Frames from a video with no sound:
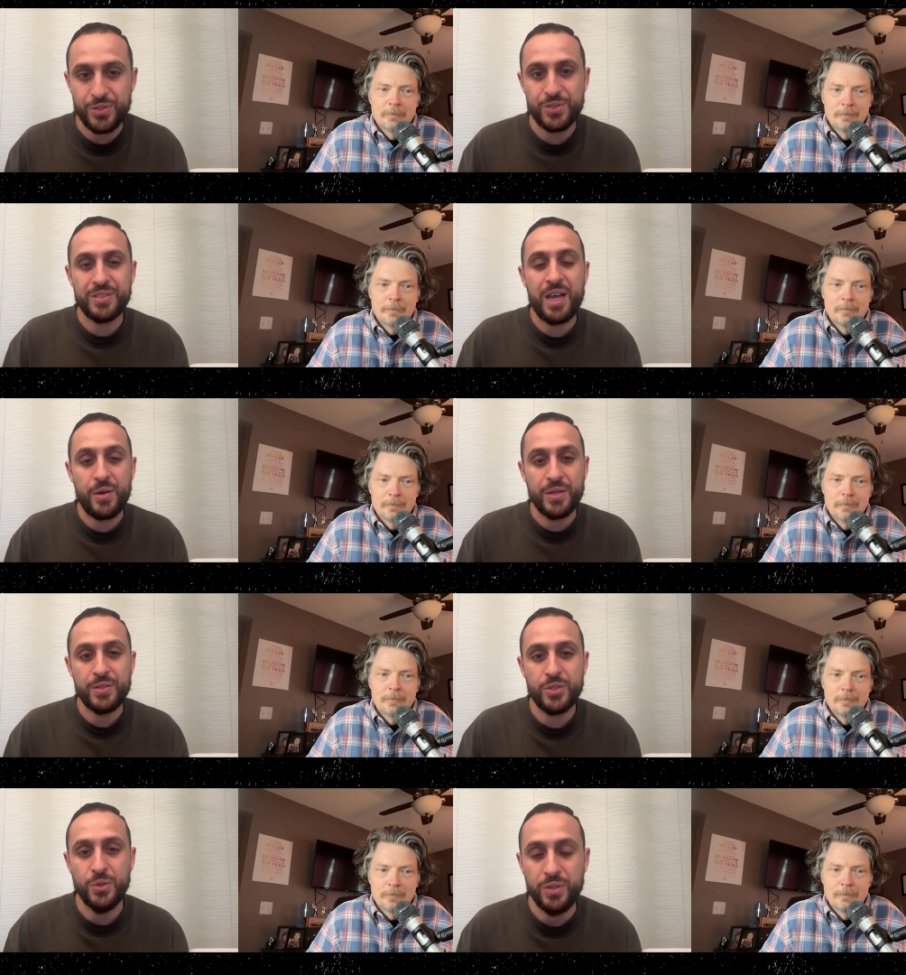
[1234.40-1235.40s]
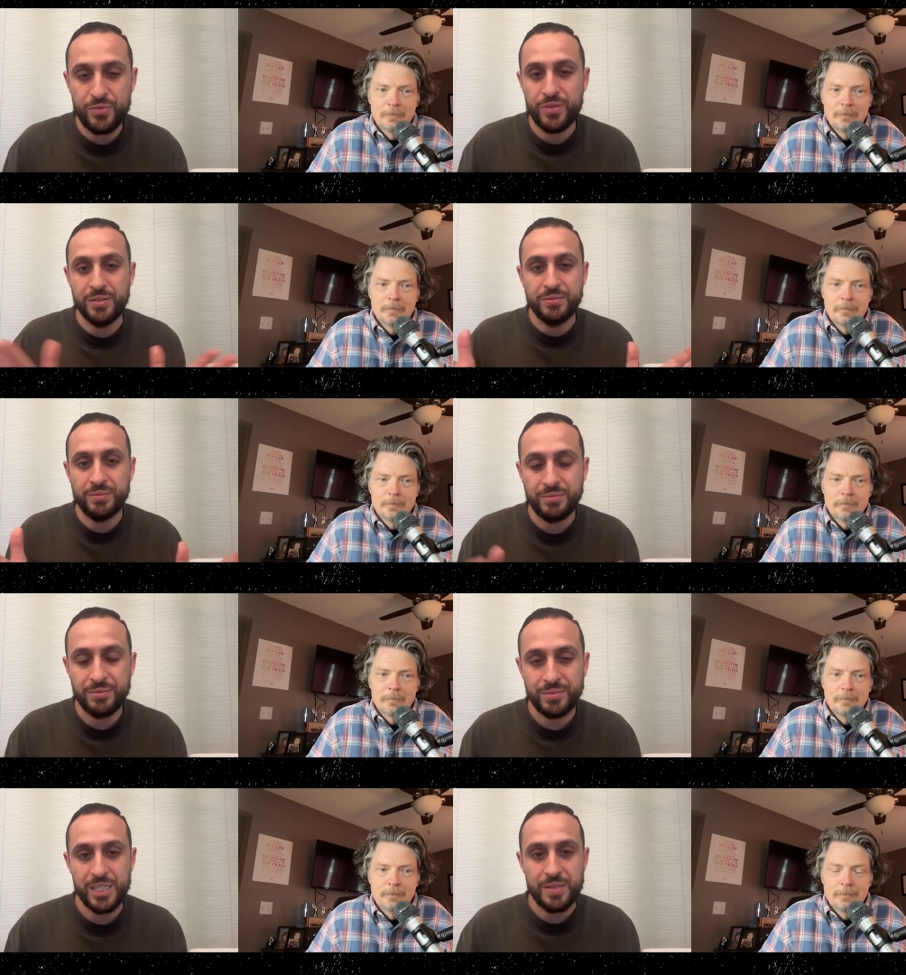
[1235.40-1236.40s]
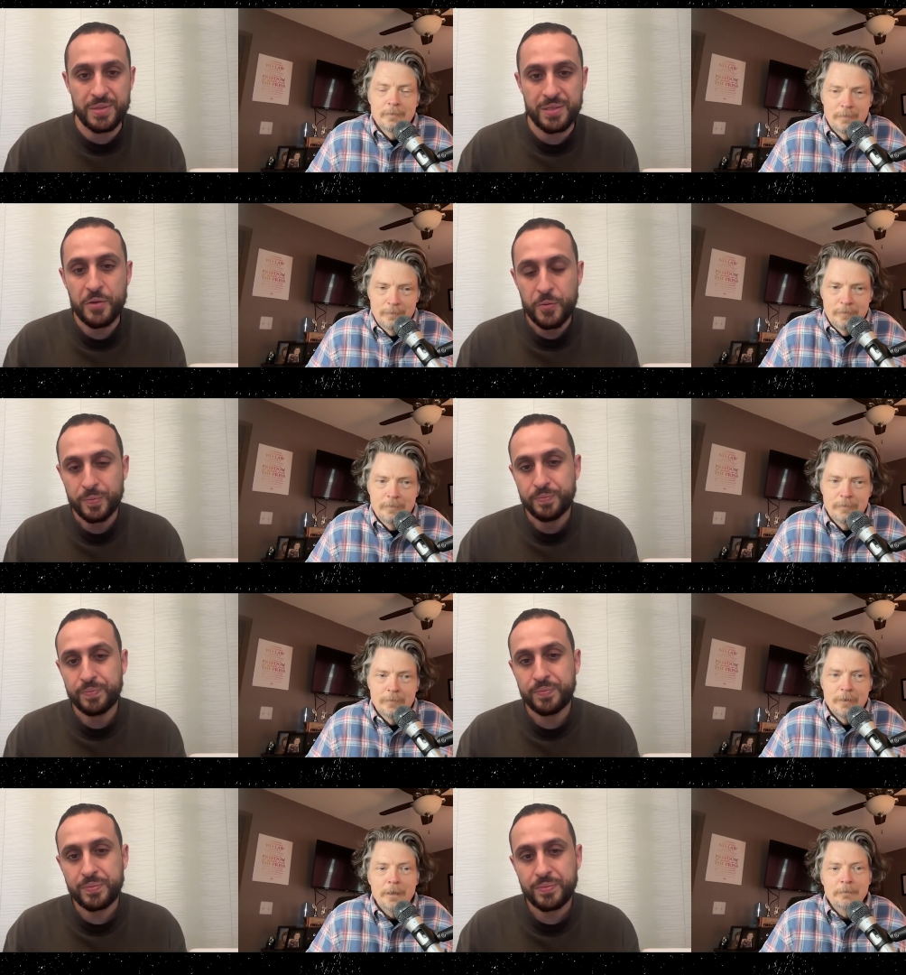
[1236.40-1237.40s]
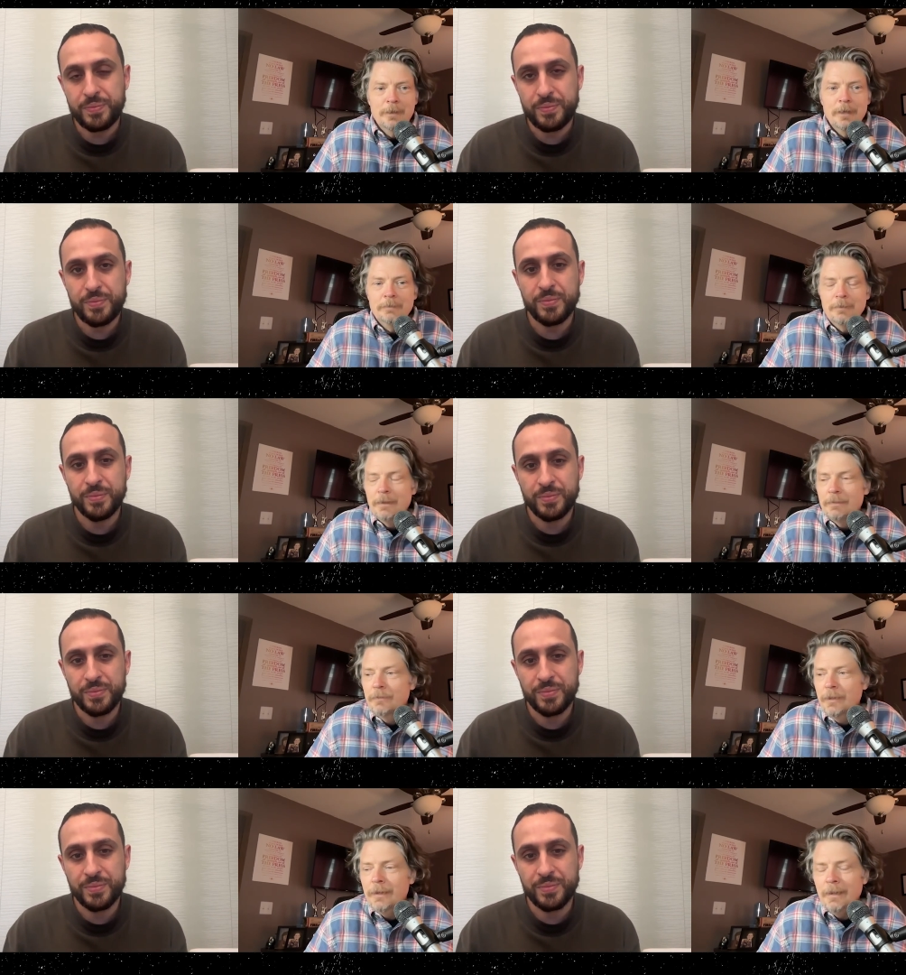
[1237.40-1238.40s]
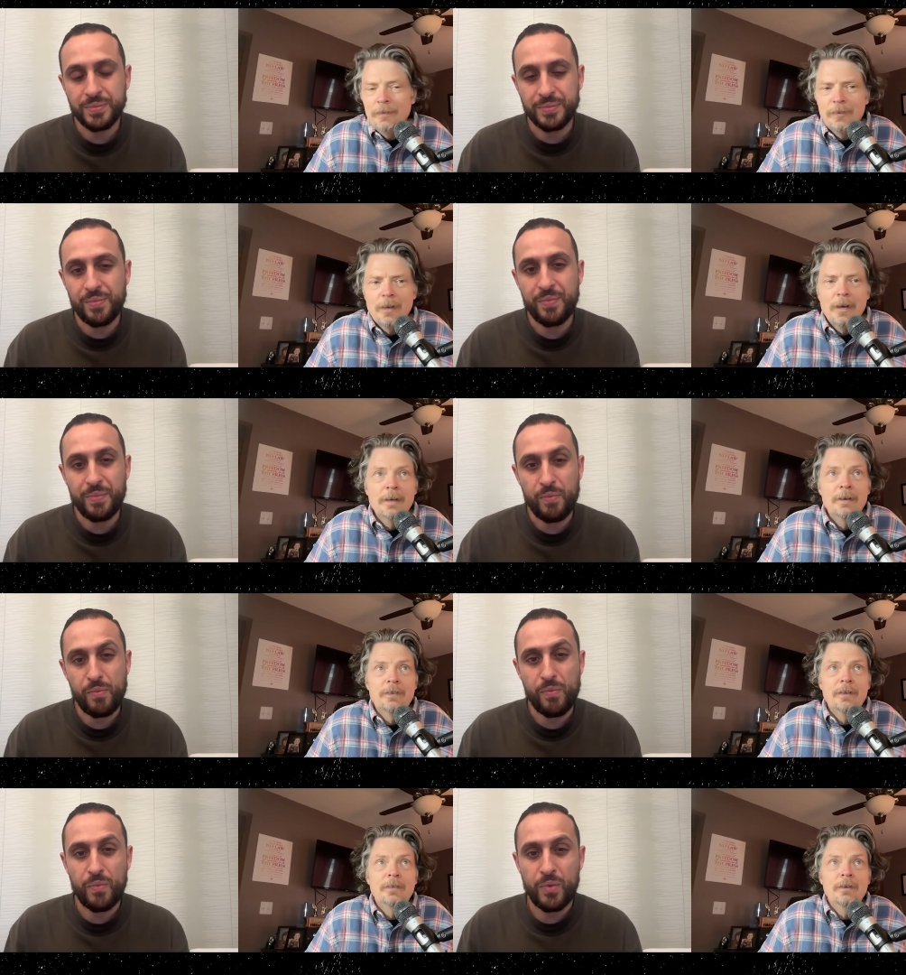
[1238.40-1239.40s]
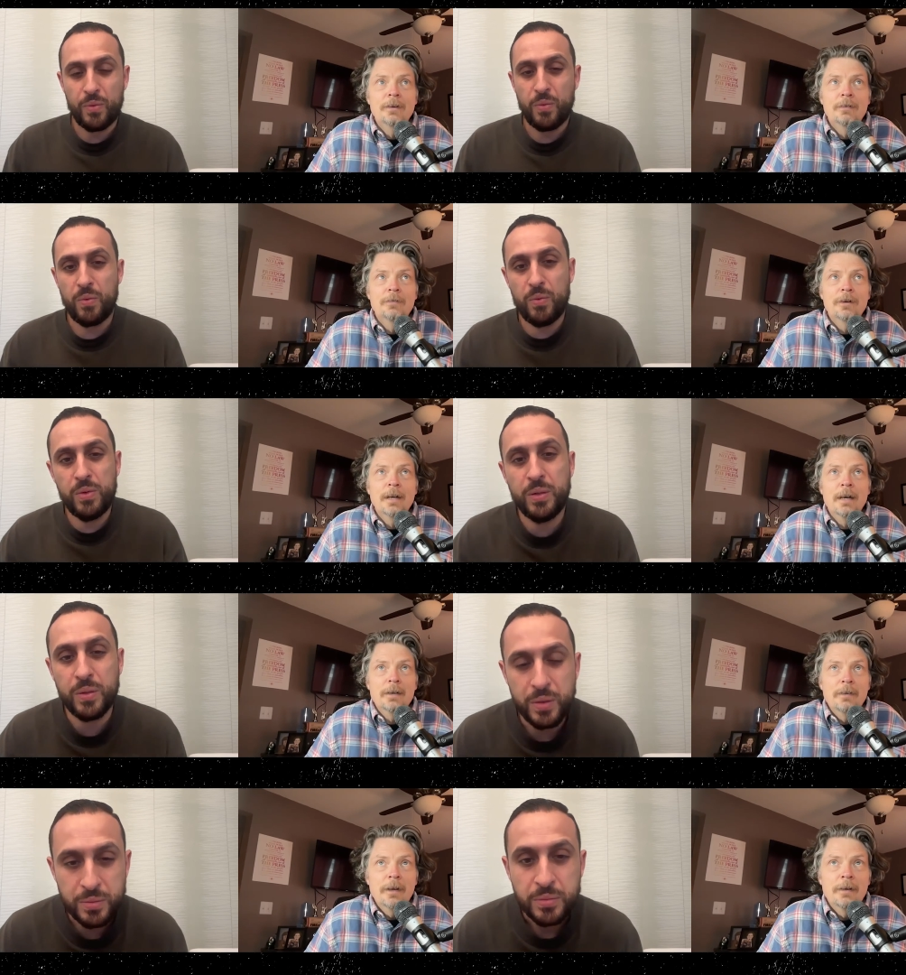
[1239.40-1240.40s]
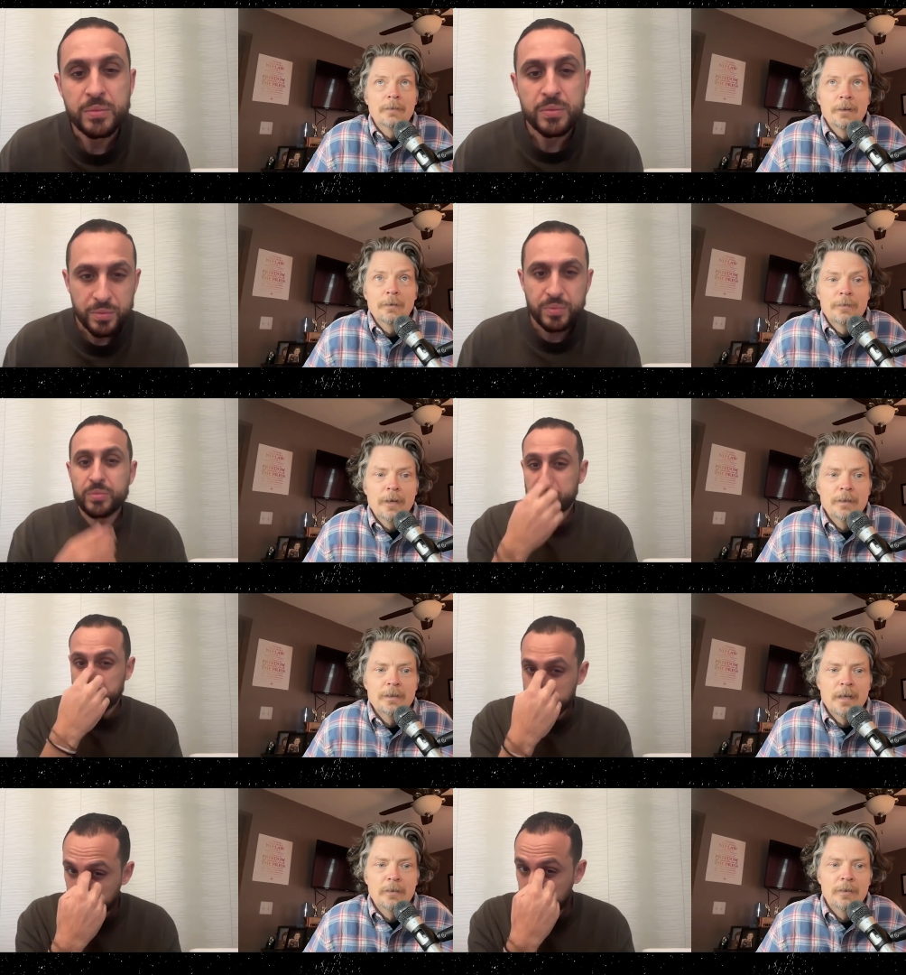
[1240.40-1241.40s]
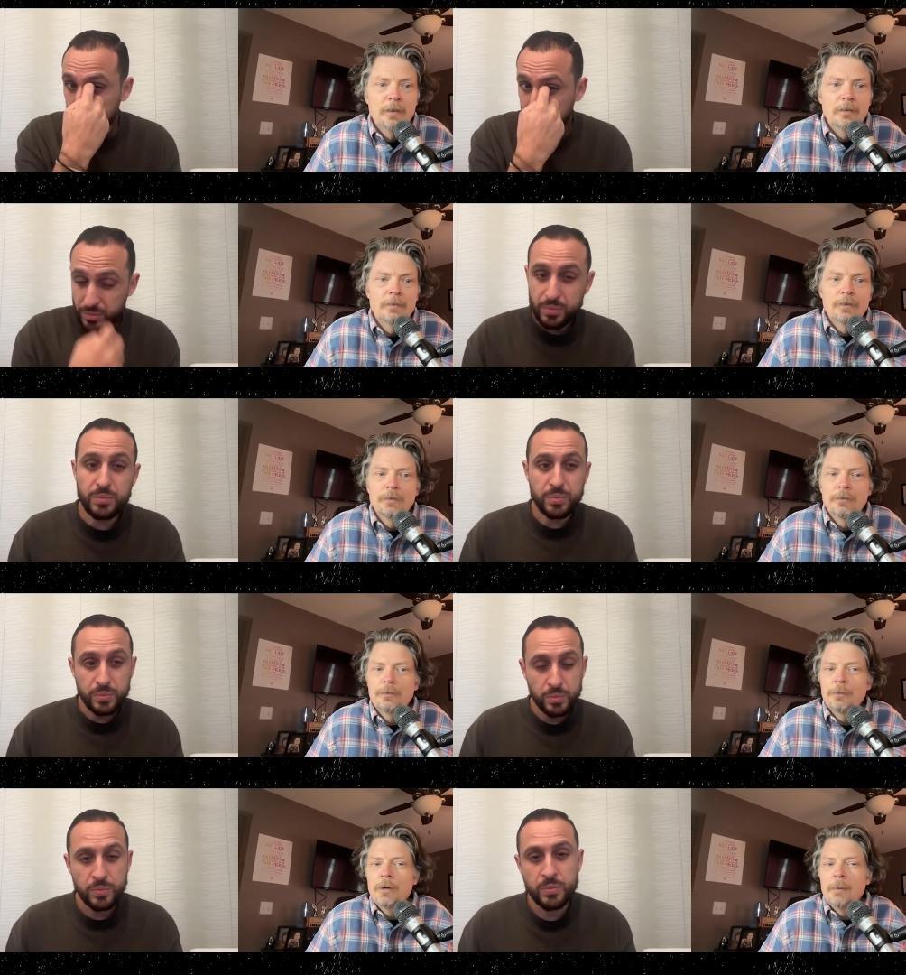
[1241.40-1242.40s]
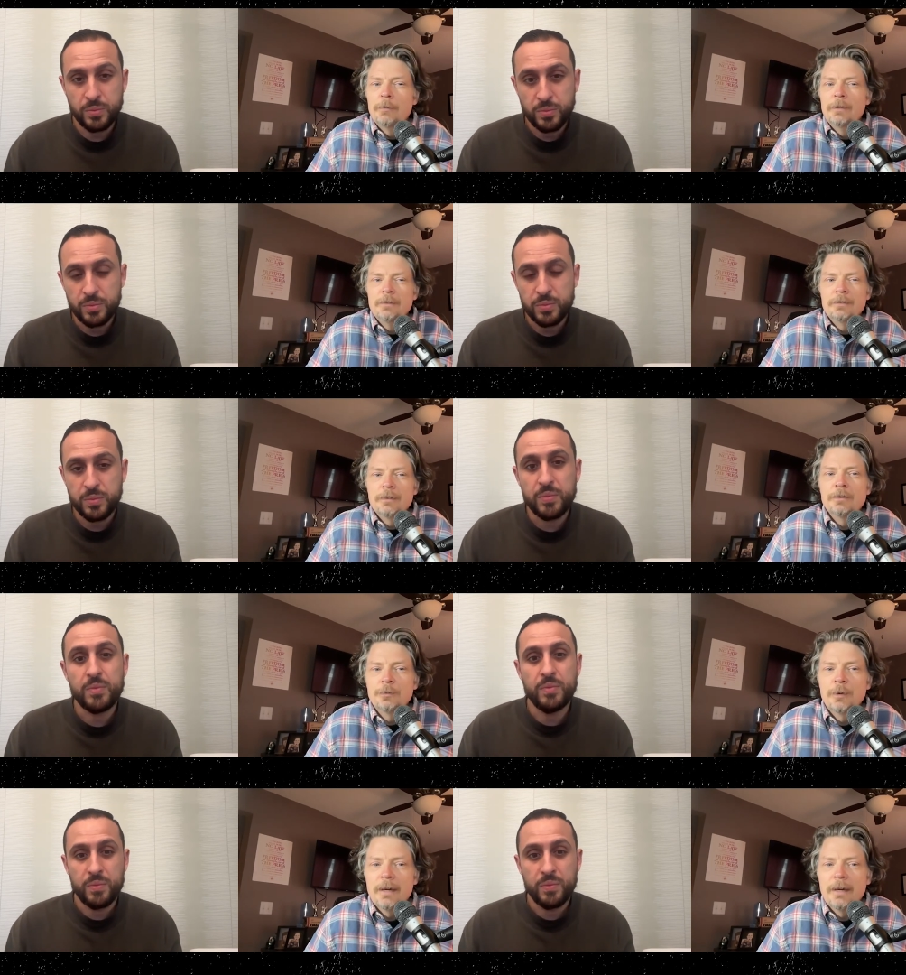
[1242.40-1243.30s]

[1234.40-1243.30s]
Speaker 1: versus hiring two different teams. Right,
Speaker 2: right, yeah. Uh, it's uh, it's easy to forget that you know franchising versus store operations are two